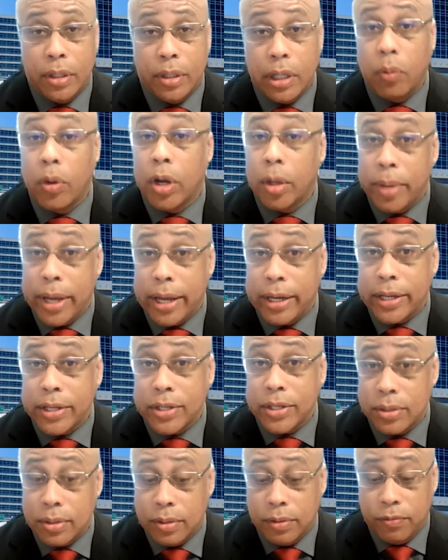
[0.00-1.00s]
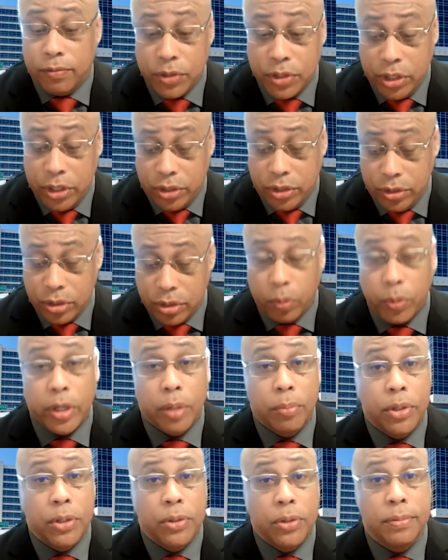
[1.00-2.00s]
Now, what about us, physicians? Are we
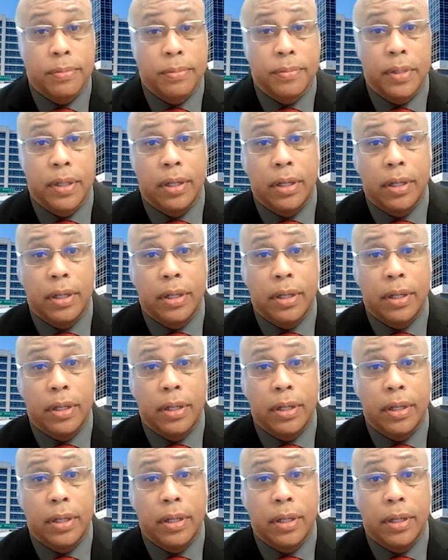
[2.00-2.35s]
immune?